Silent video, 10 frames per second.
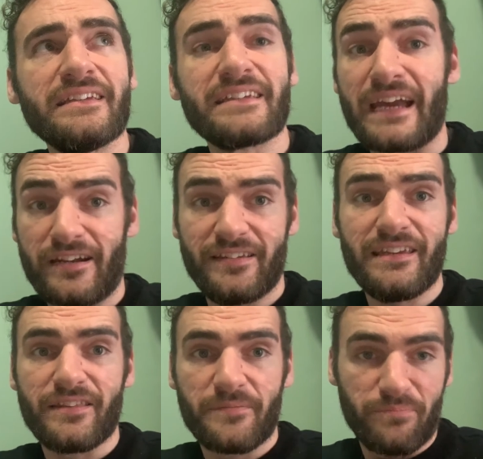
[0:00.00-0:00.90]

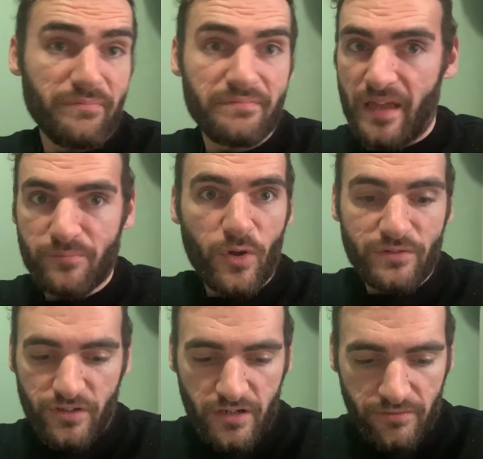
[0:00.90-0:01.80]
Gaerdydd. I'm going
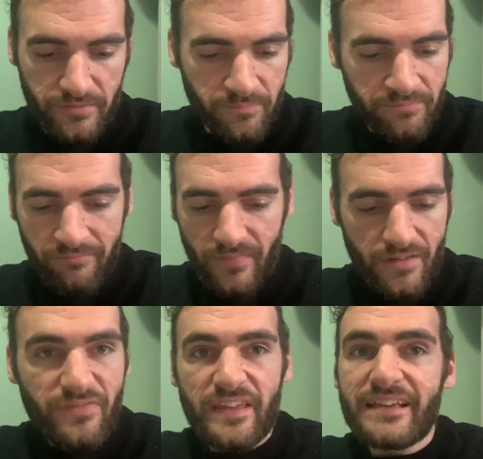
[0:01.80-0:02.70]
to Cardiff.
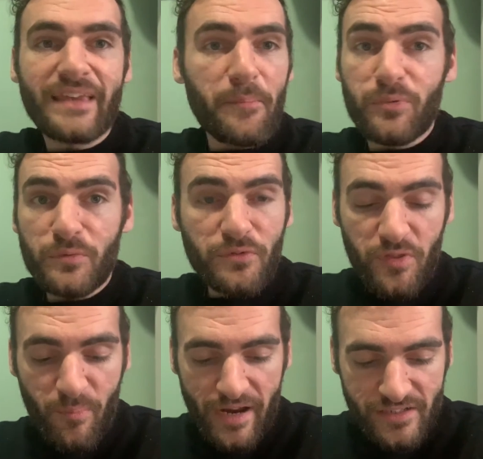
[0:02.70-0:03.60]
The example was on
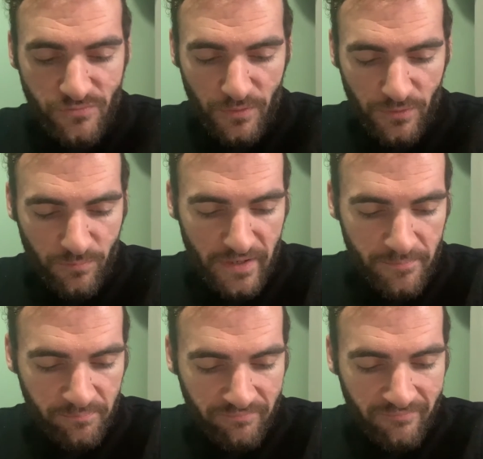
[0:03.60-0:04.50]
the page in front of me.
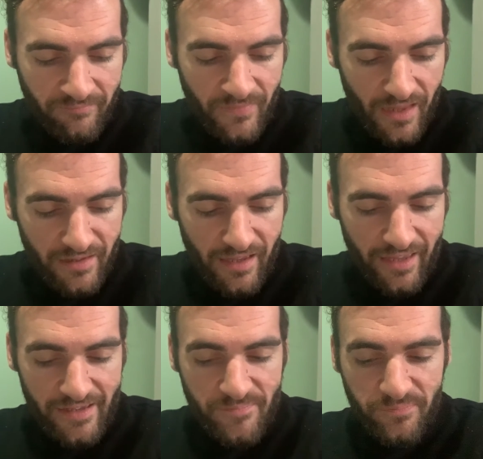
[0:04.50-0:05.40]

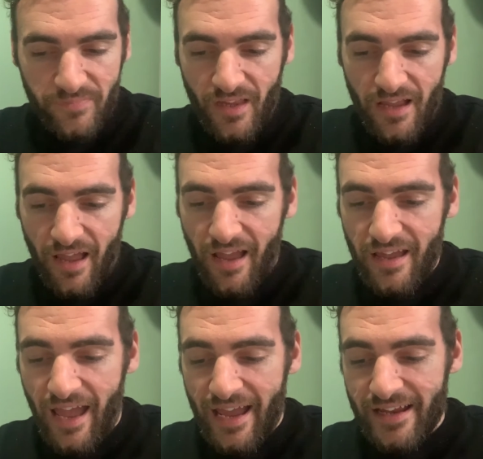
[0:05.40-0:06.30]
And
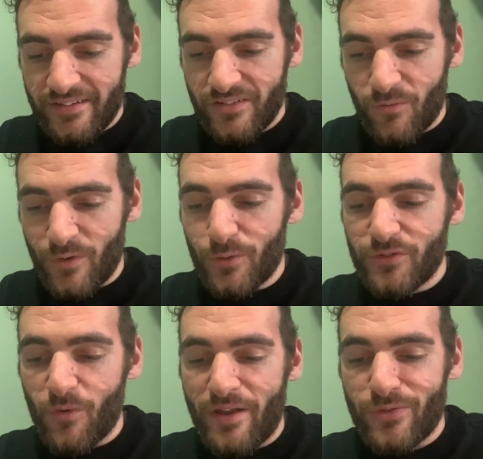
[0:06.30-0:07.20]
we
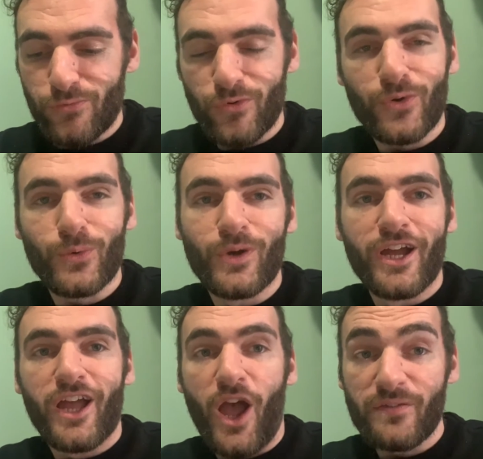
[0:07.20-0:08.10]
also went through
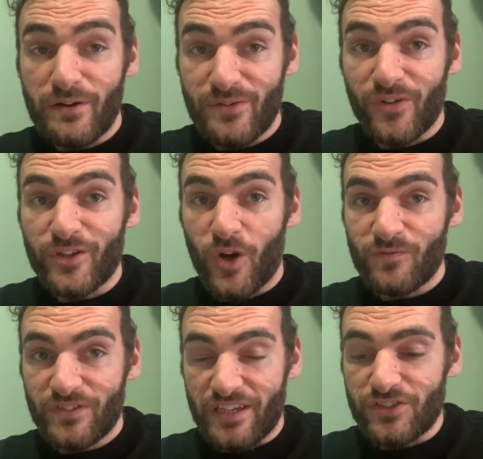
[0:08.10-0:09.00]
a very funny
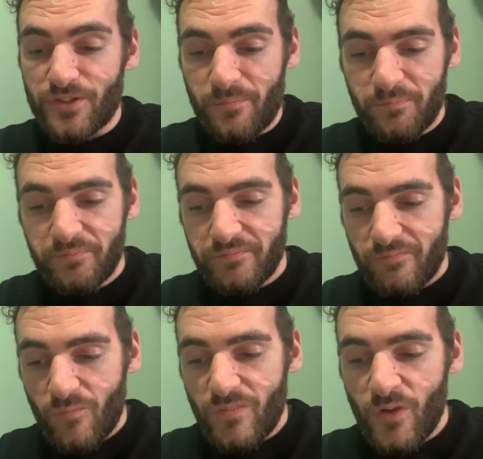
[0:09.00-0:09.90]
conversation
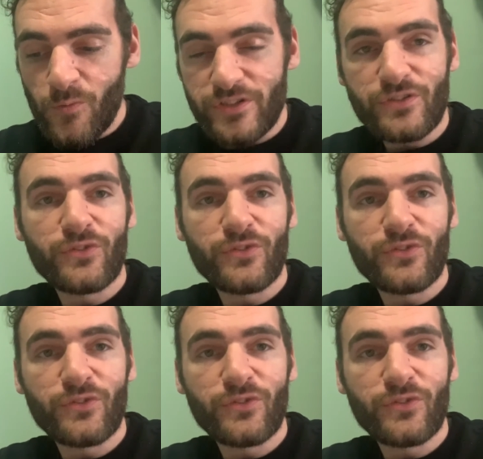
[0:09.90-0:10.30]
which has